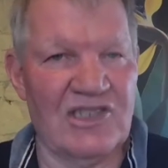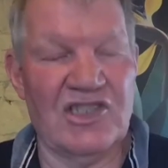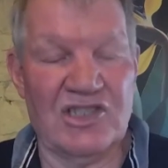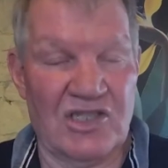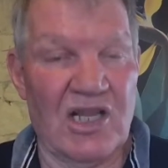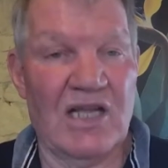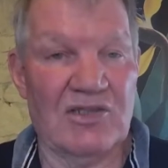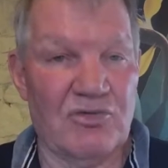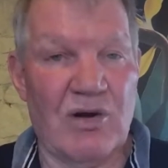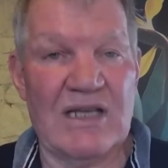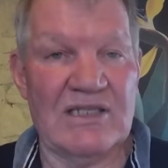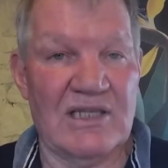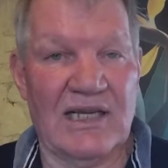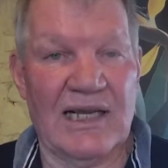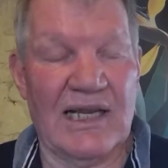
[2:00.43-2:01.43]
just starts
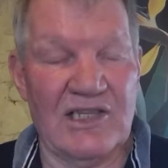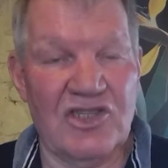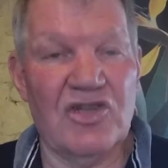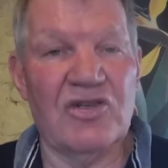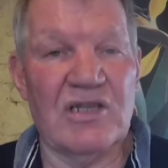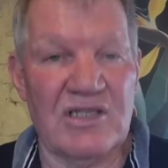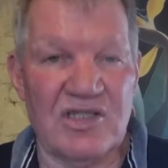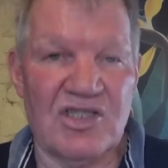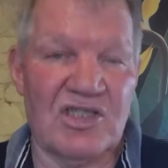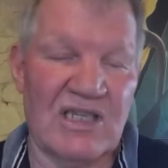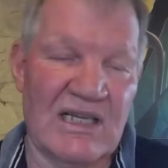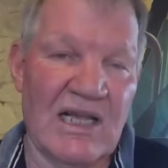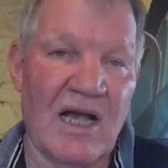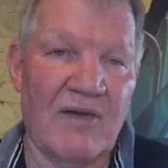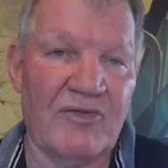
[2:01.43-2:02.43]
rusting. And you can
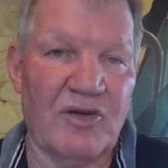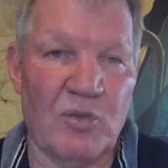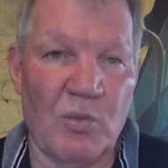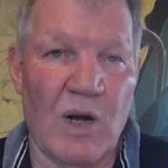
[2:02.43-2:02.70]
see after a